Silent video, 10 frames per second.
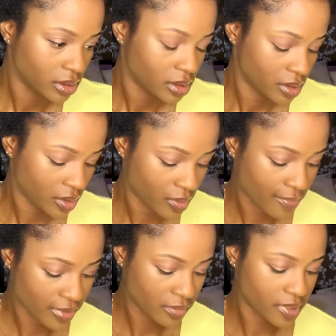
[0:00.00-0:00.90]
So I'm
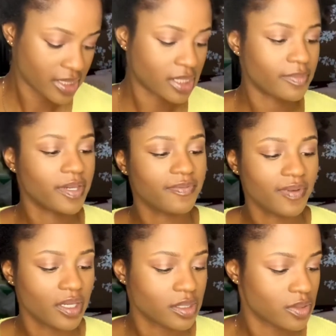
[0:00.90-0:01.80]
gonna be setting my
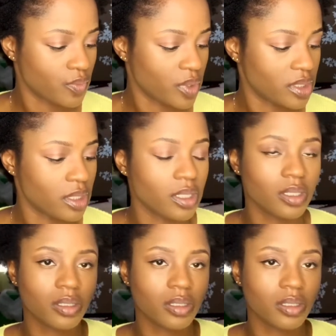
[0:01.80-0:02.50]
face with the